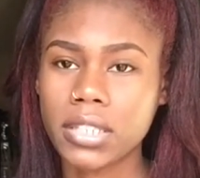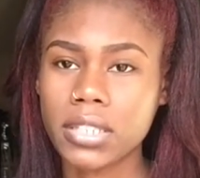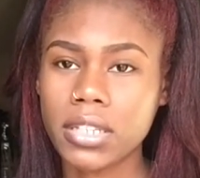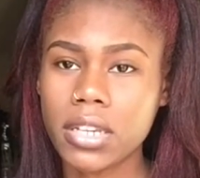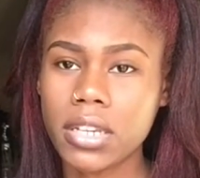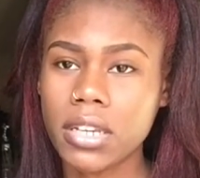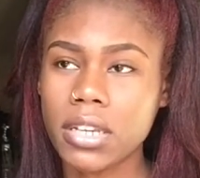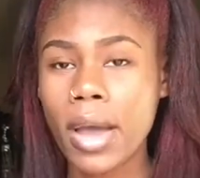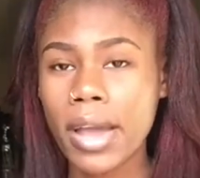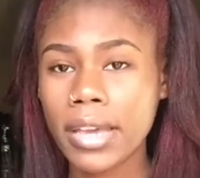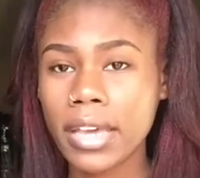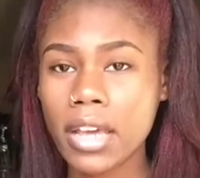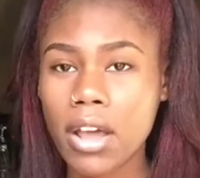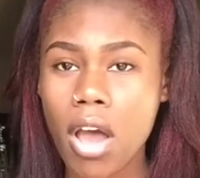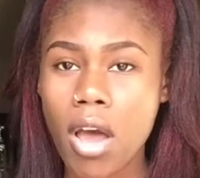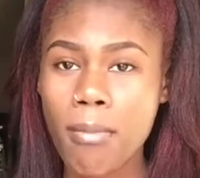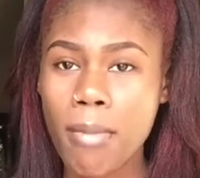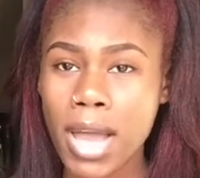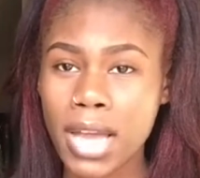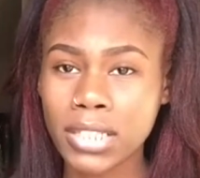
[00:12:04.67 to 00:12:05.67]
So I get
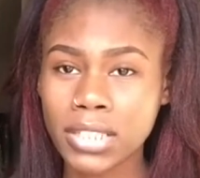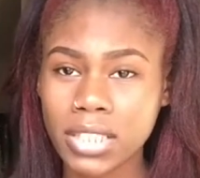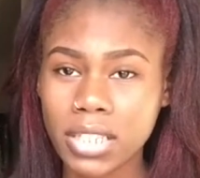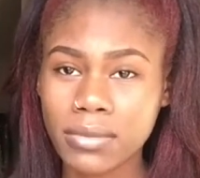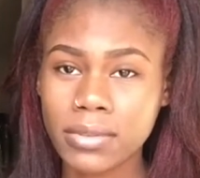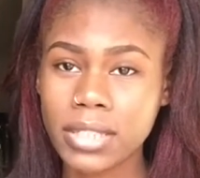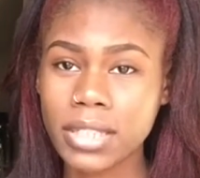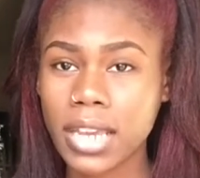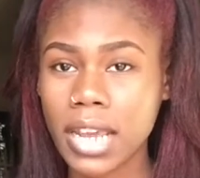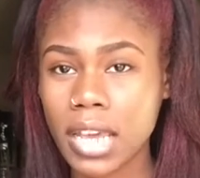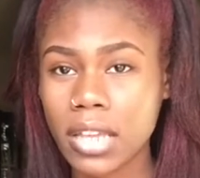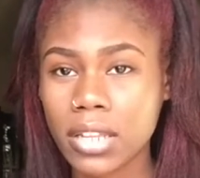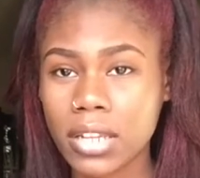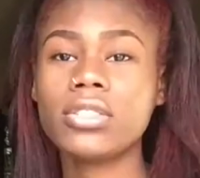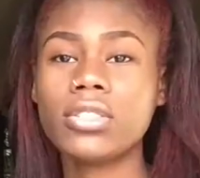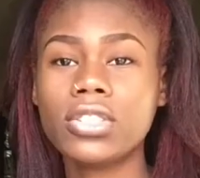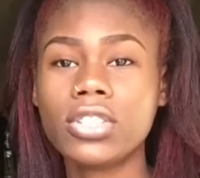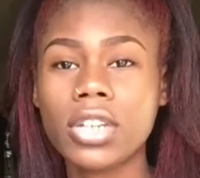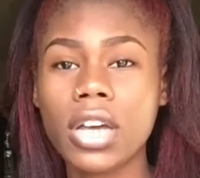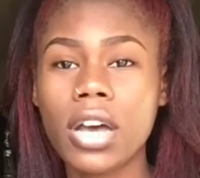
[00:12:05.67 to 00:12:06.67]
all my stuff together.
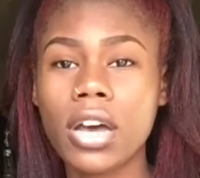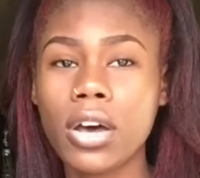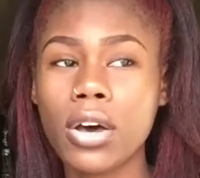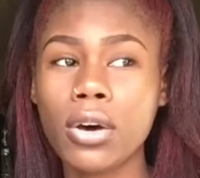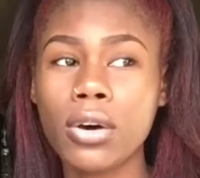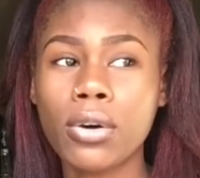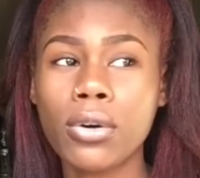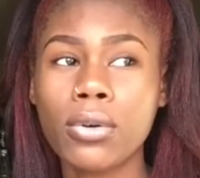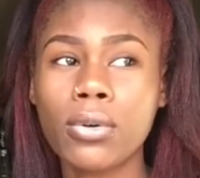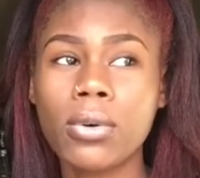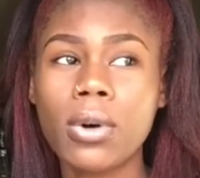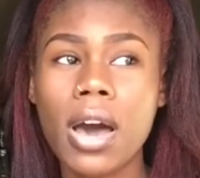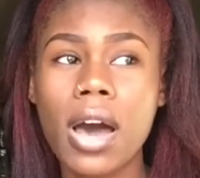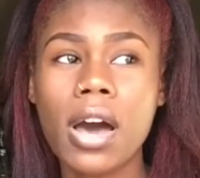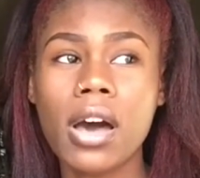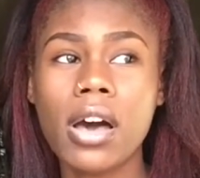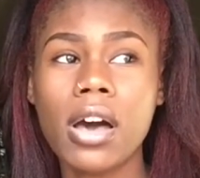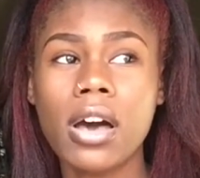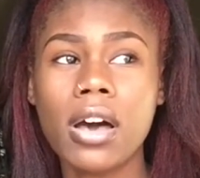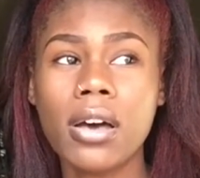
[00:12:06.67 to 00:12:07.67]
So
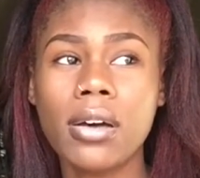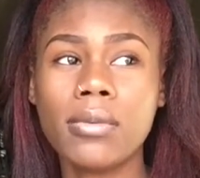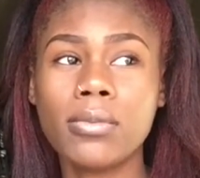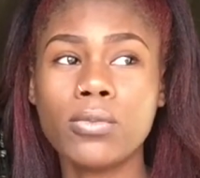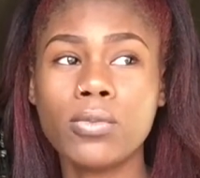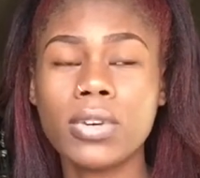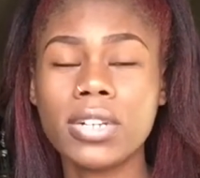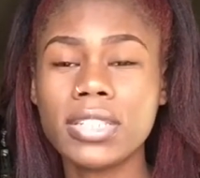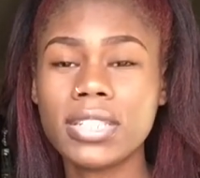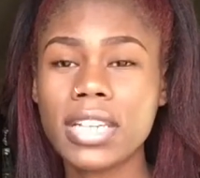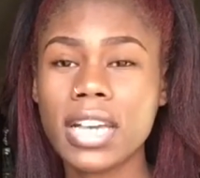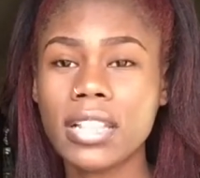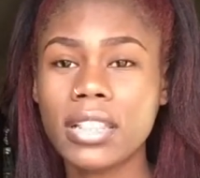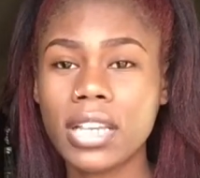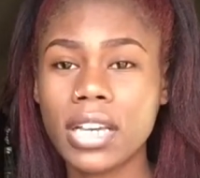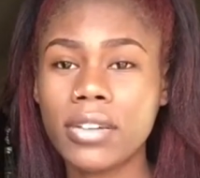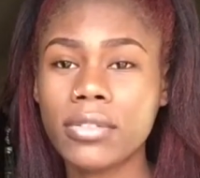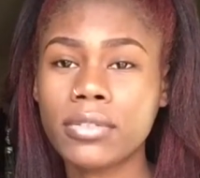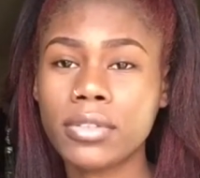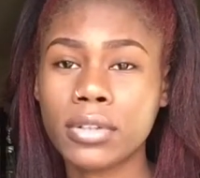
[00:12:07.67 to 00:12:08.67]
once I
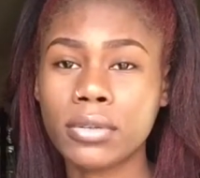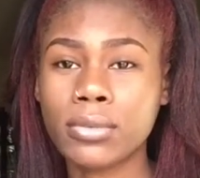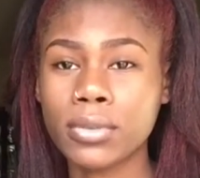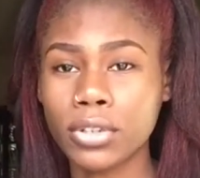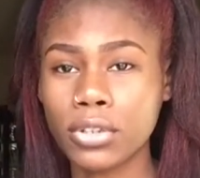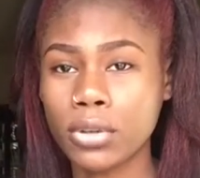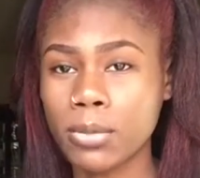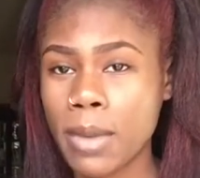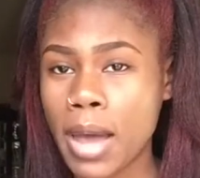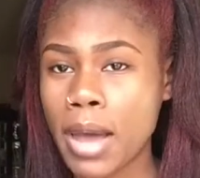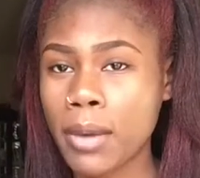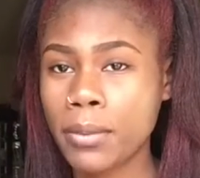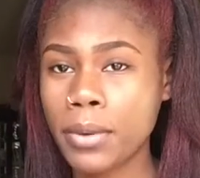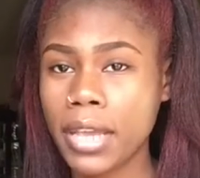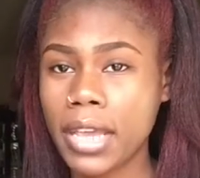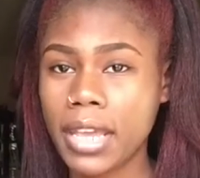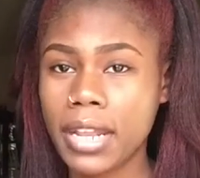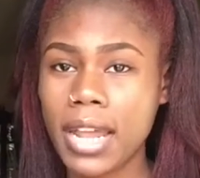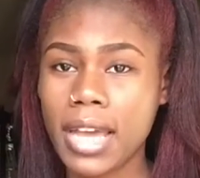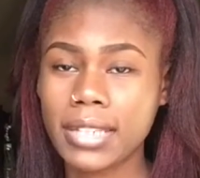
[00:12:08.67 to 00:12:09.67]
left the room, I
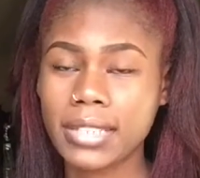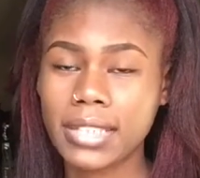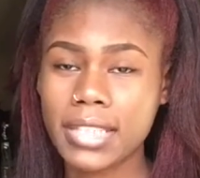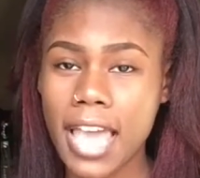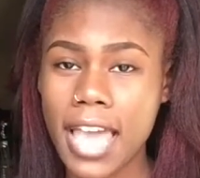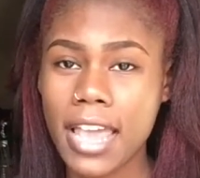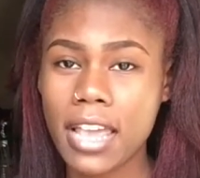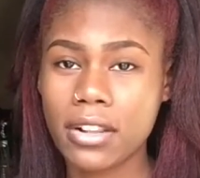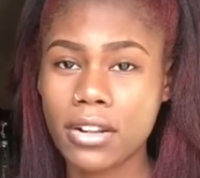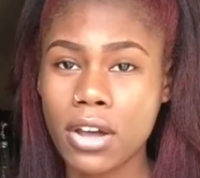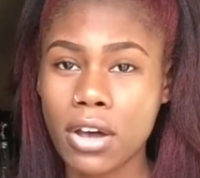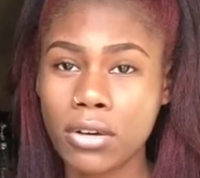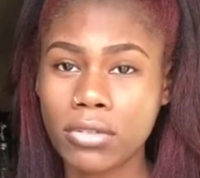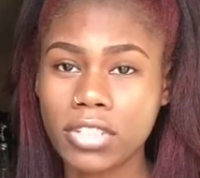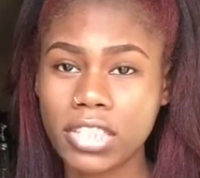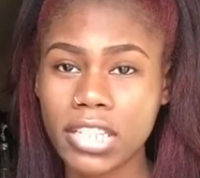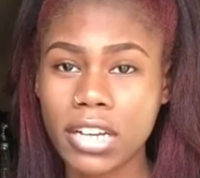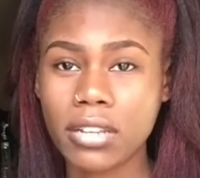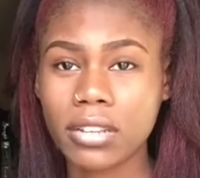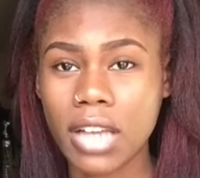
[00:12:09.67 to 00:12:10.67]
went and I sat in the
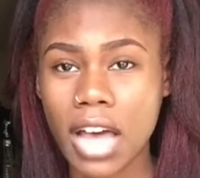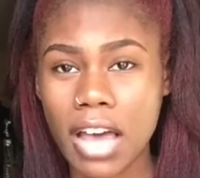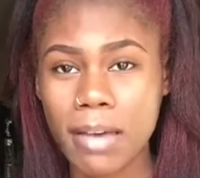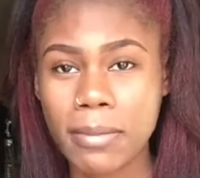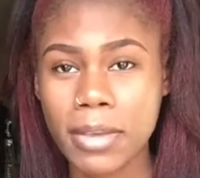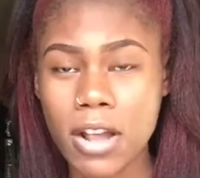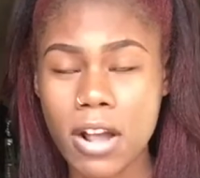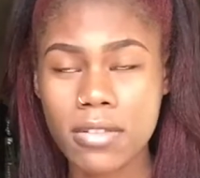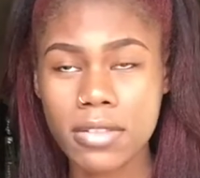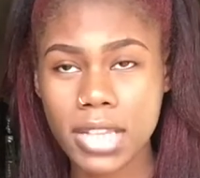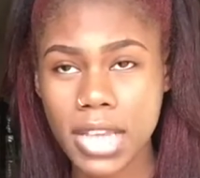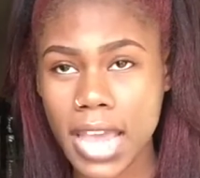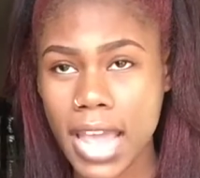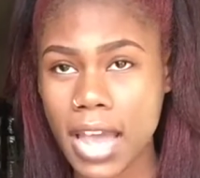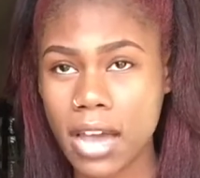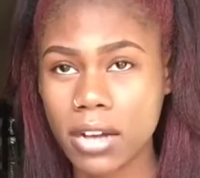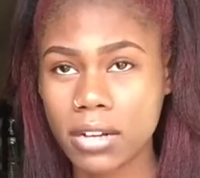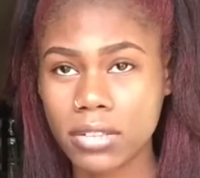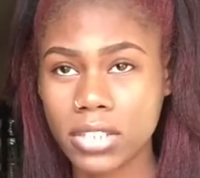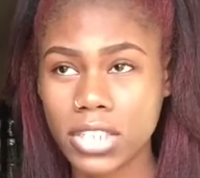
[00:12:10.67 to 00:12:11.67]
hotel lobby on the
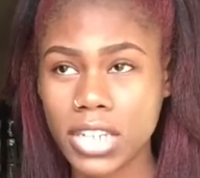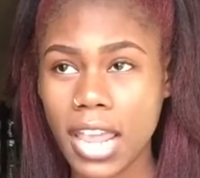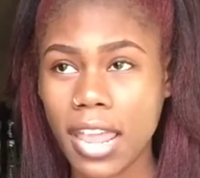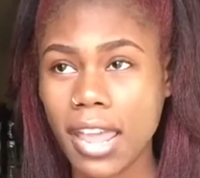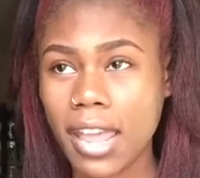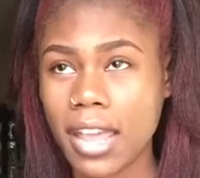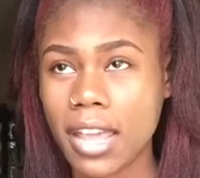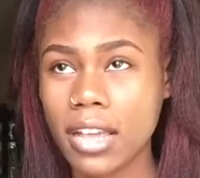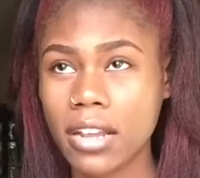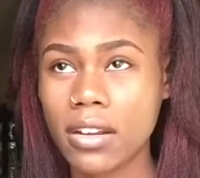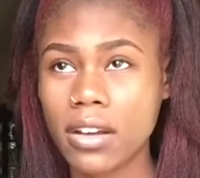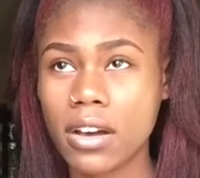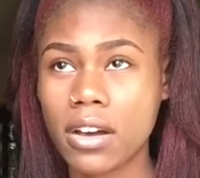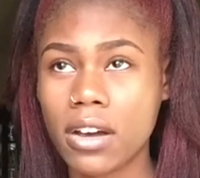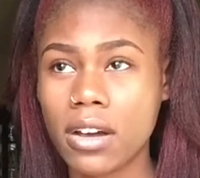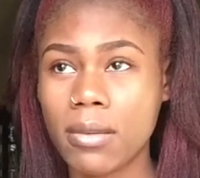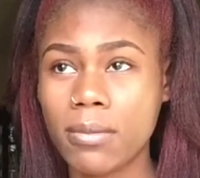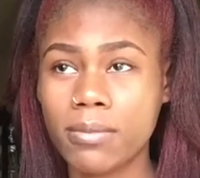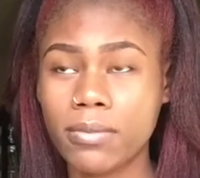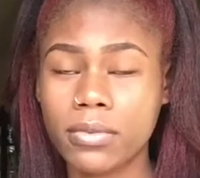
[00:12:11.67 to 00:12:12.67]
couch,
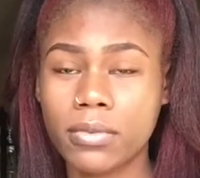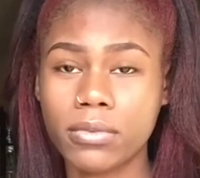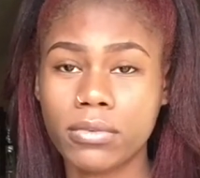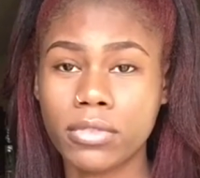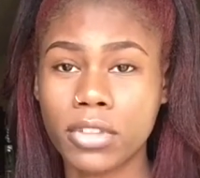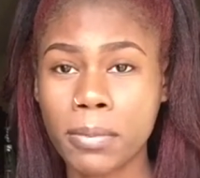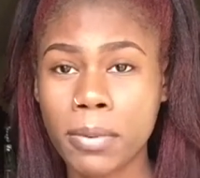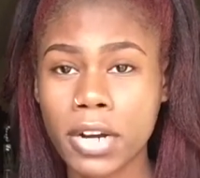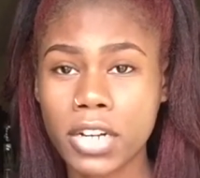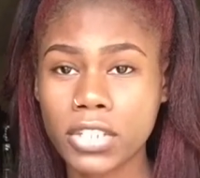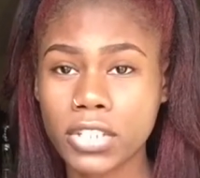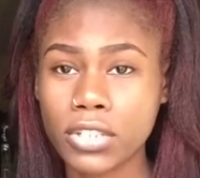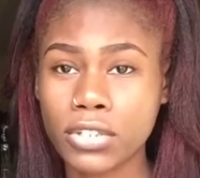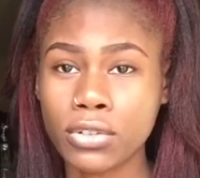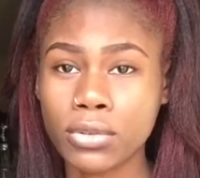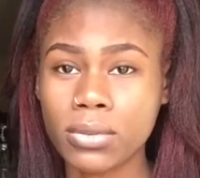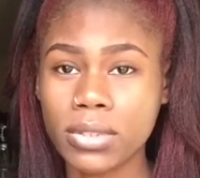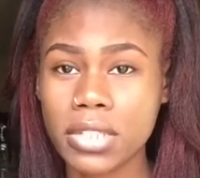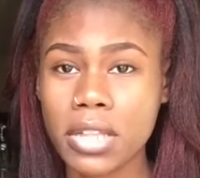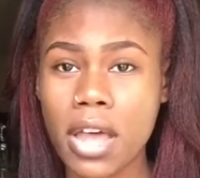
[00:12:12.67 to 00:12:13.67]
and the person
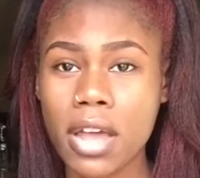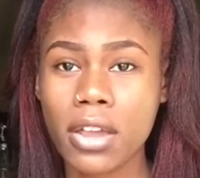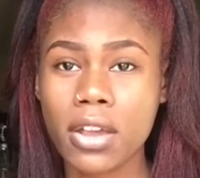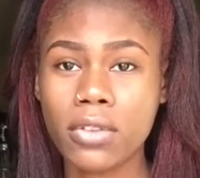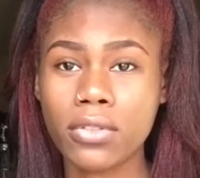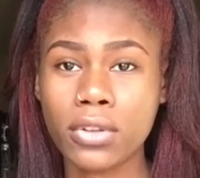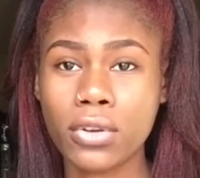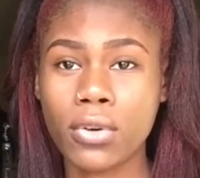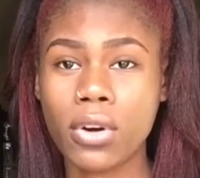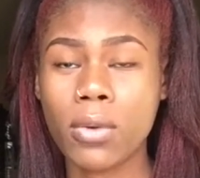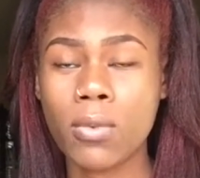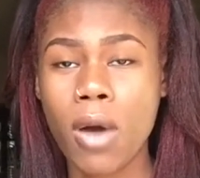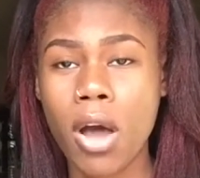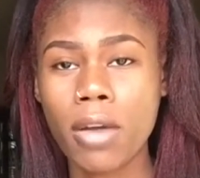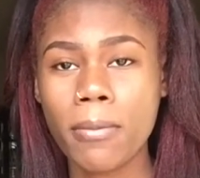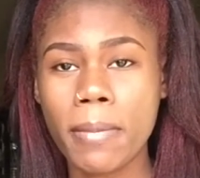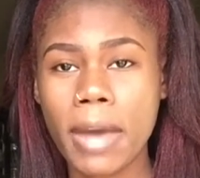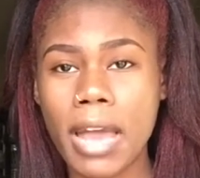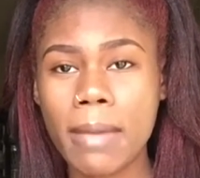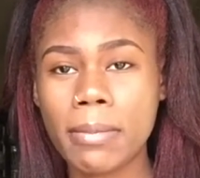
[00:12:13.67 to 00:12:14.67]
who was knocking on the door
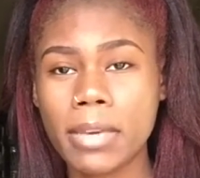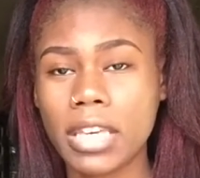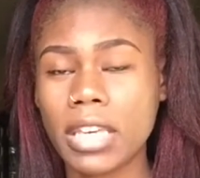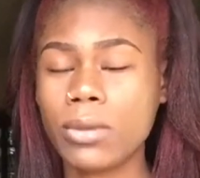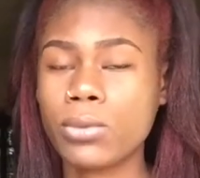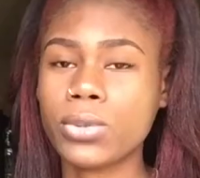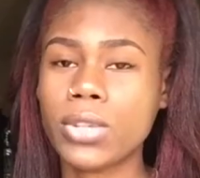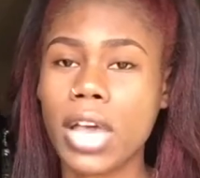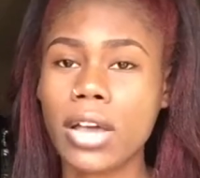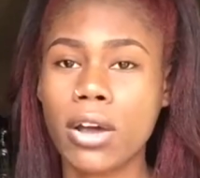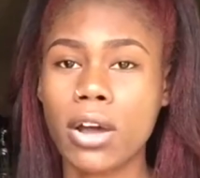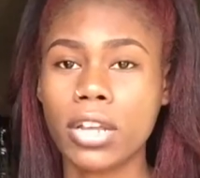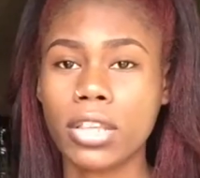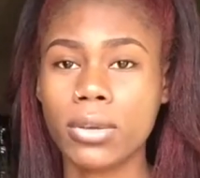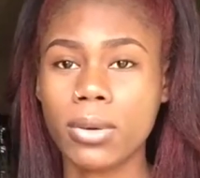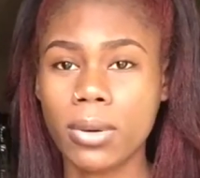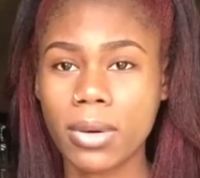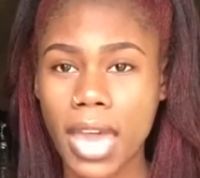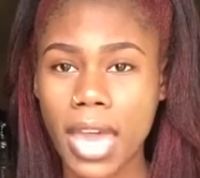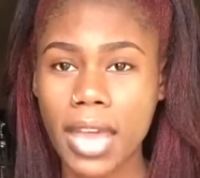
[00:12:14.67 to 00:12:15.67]
walked by me. He was like, are you
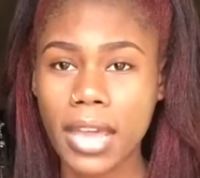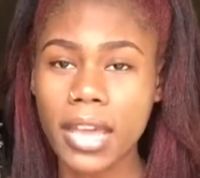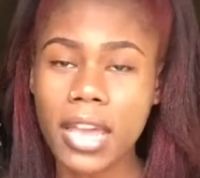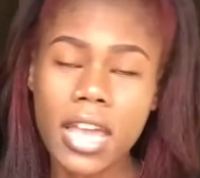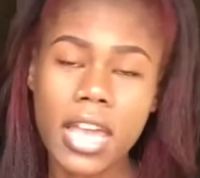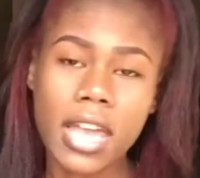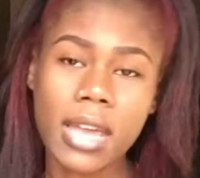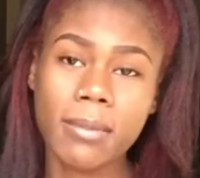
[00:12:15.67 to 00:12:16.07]
okay?